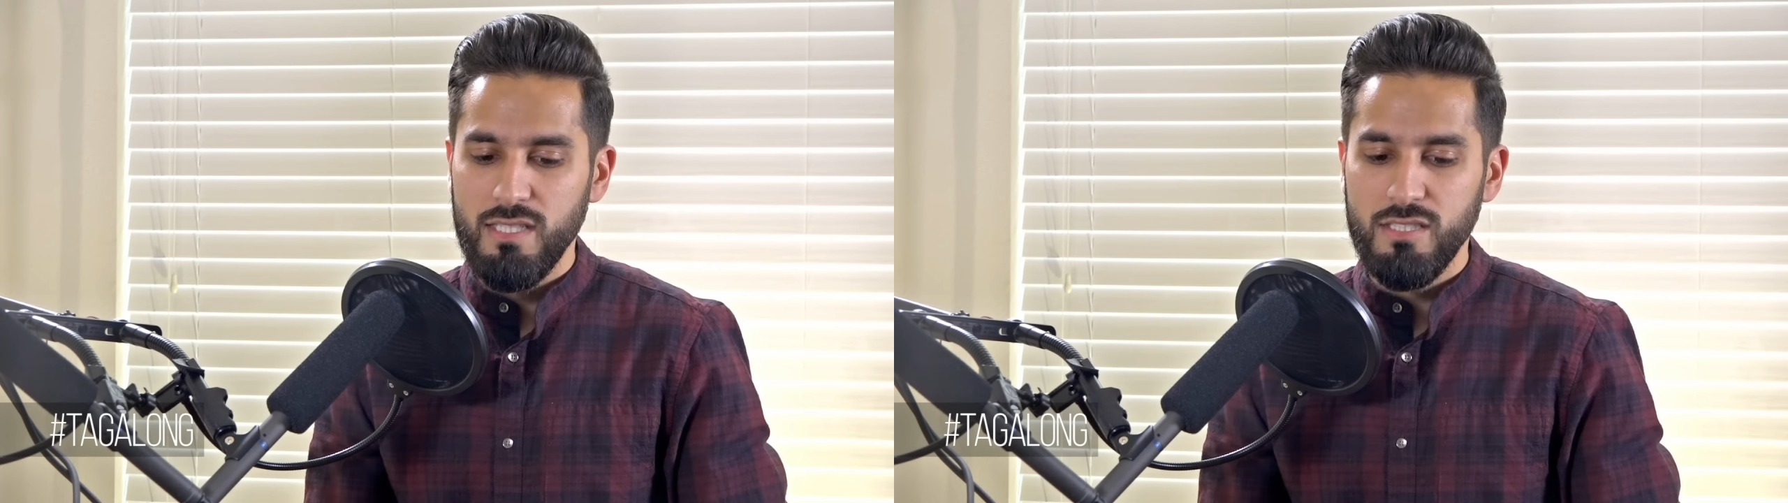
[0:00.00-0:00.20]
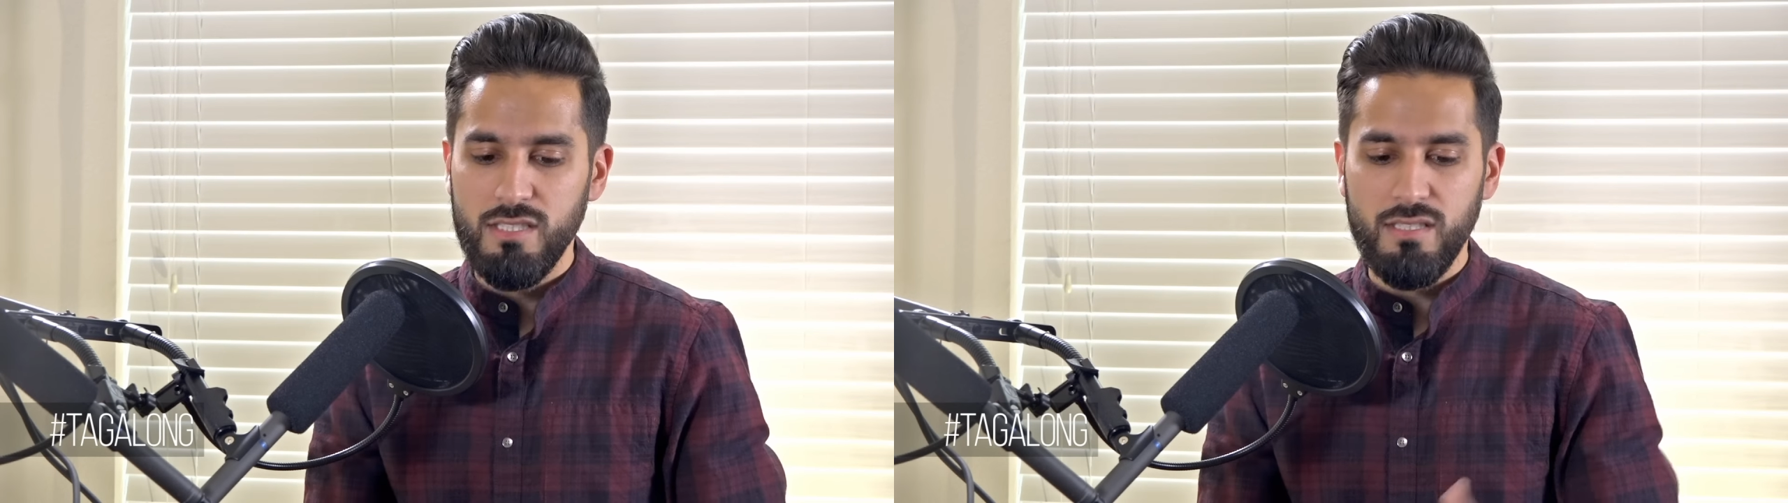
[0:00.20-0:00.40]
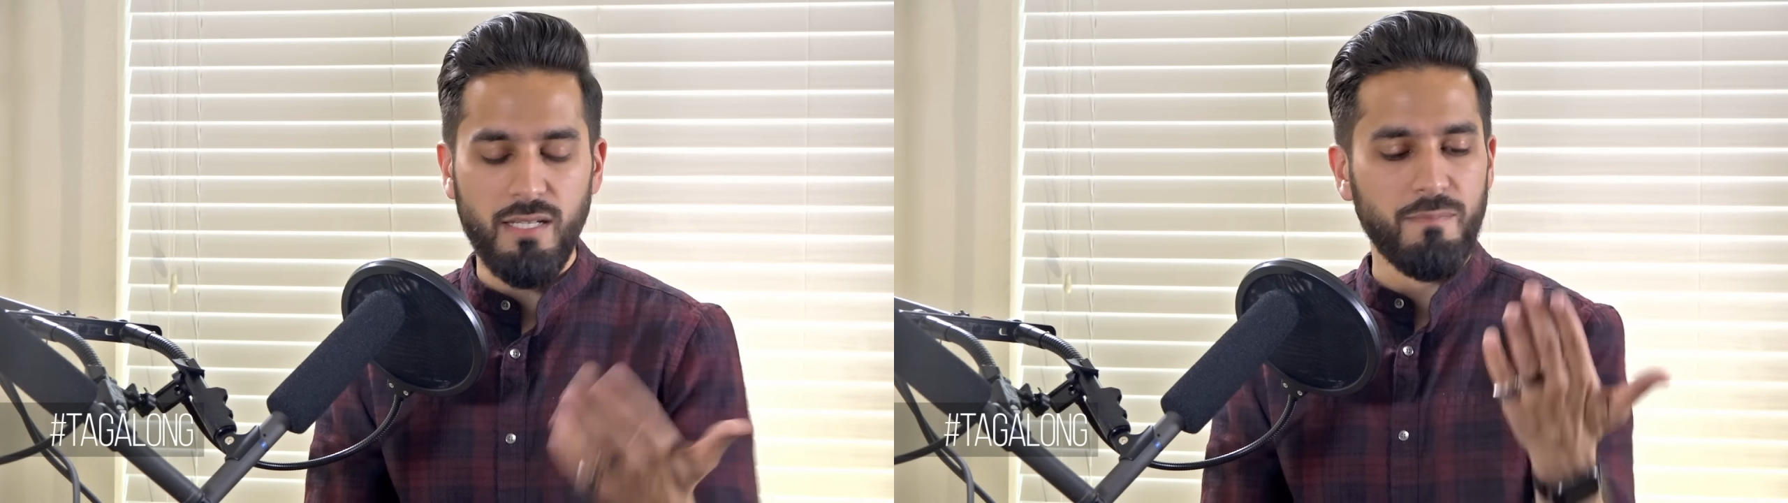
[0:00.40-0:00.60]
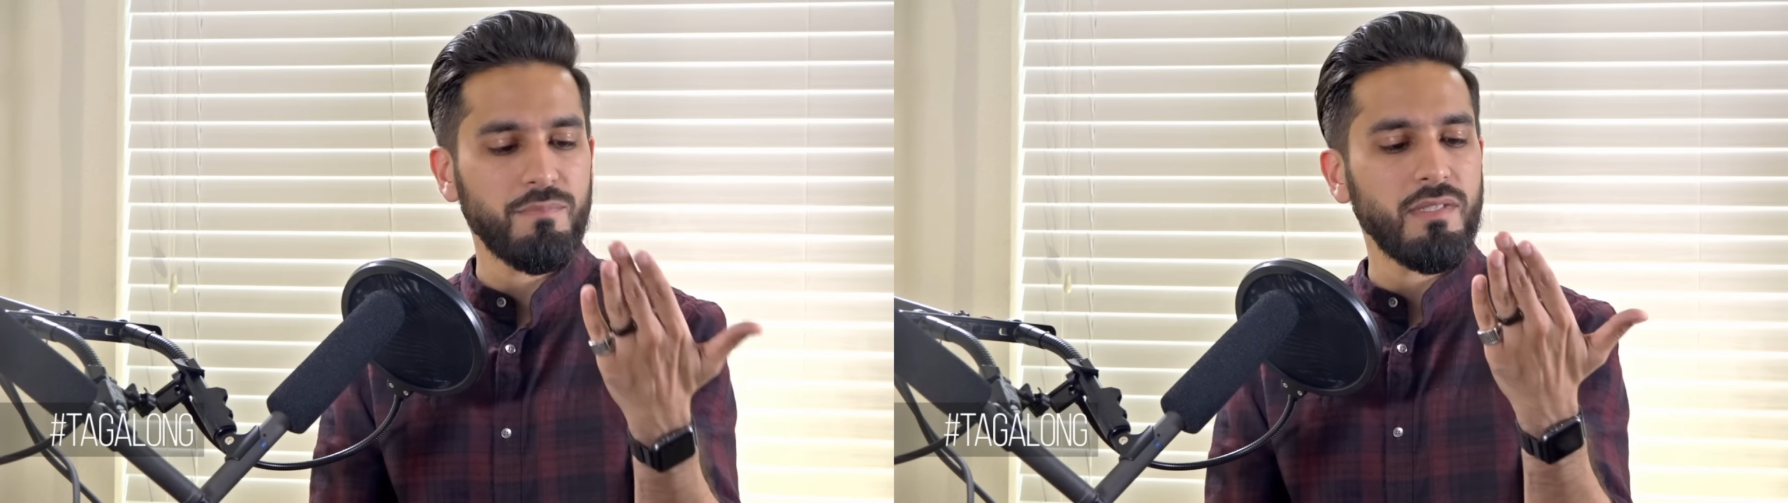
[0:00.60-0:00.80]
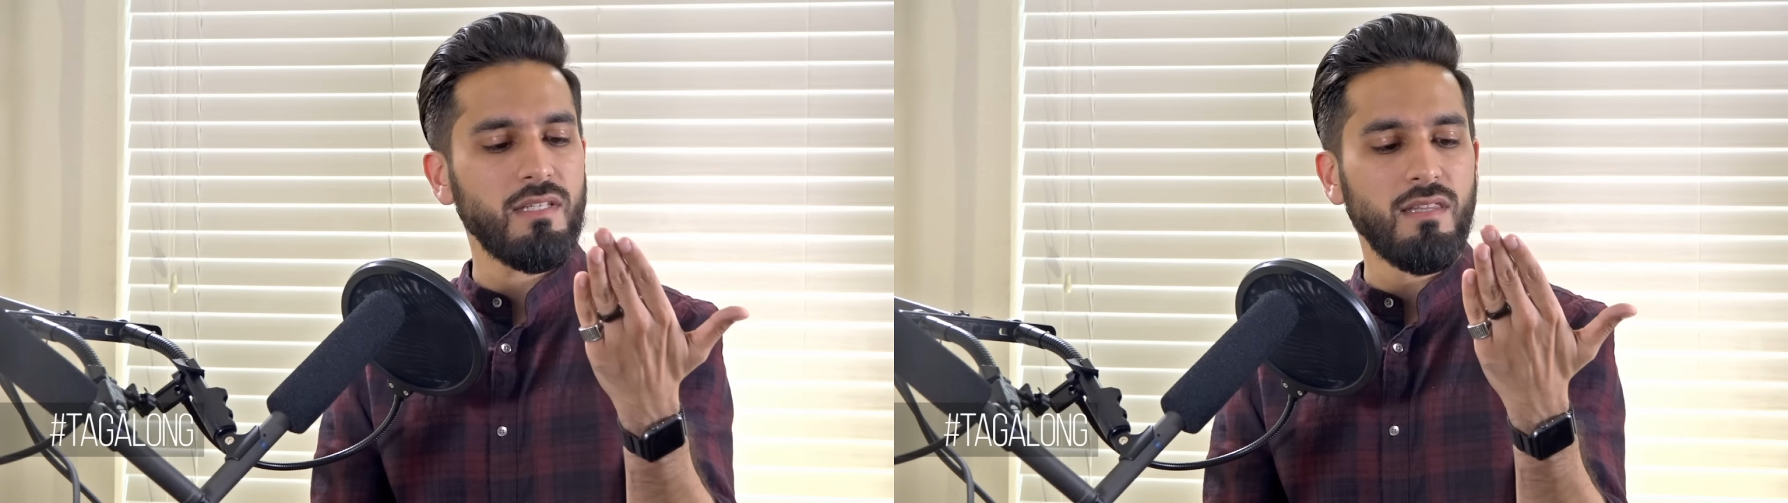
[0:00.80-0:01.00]
and she's like
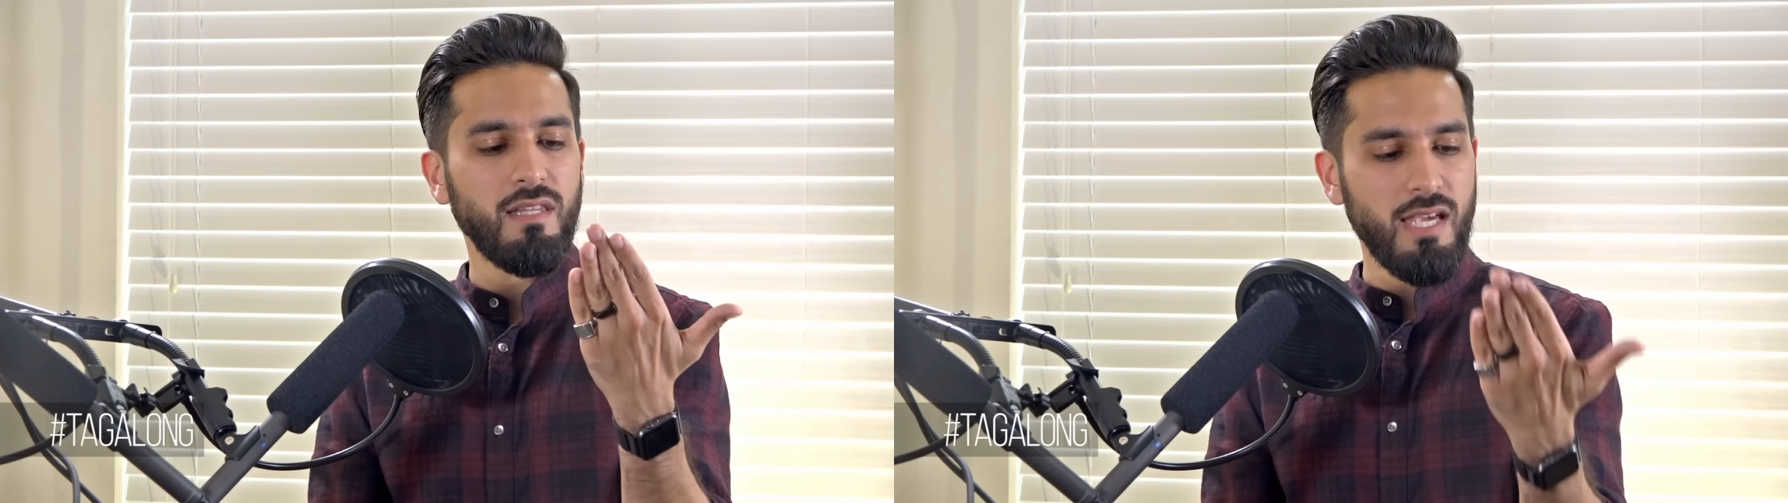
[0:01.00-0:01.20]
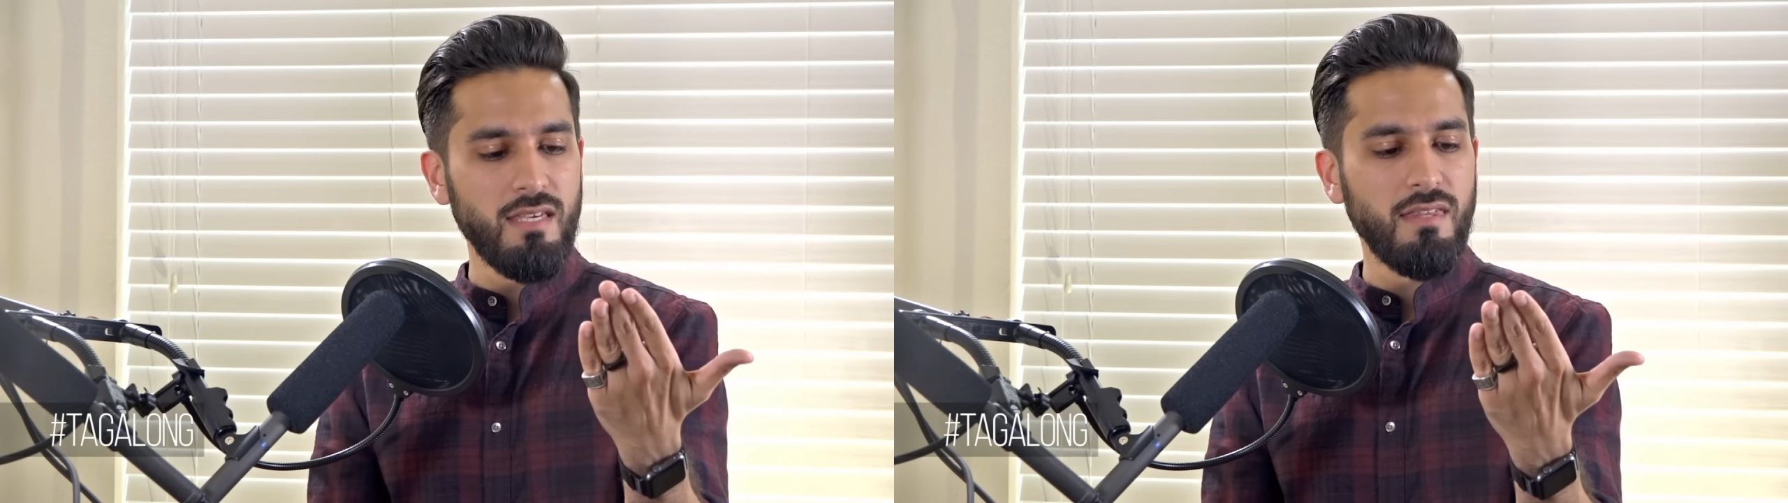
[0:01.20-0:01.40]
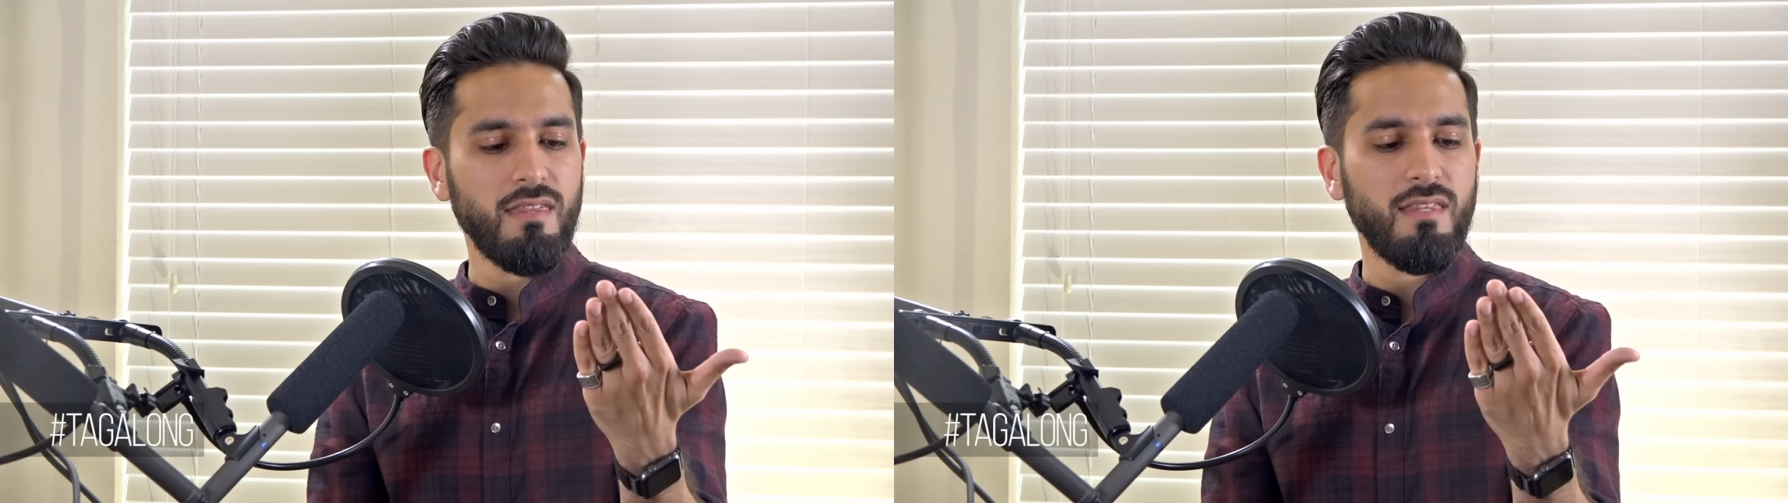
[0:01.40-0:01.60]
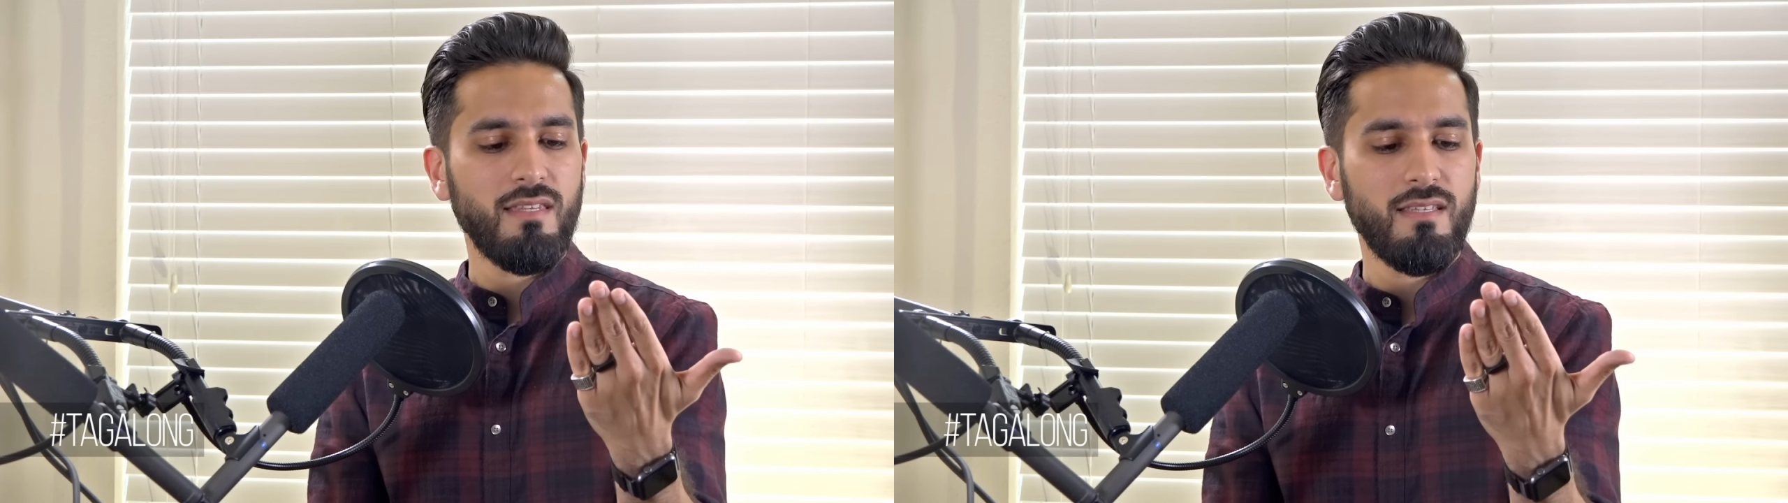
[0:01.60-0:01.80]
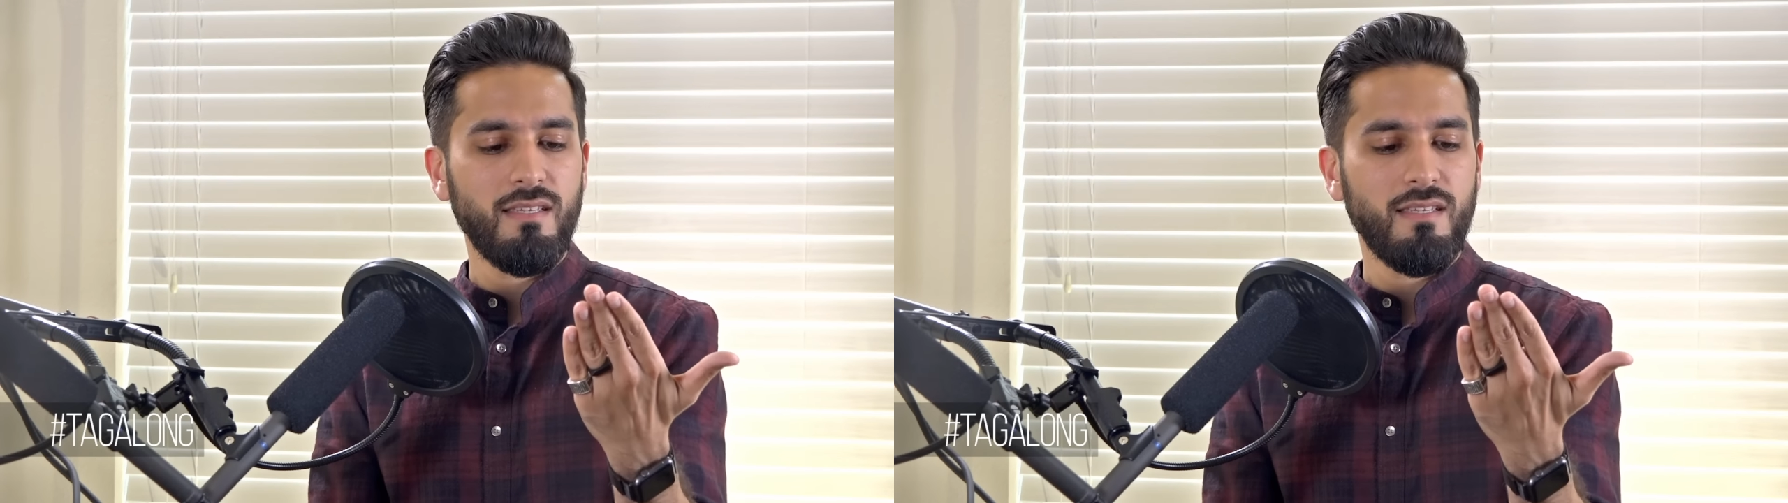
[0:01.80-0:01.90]
Laith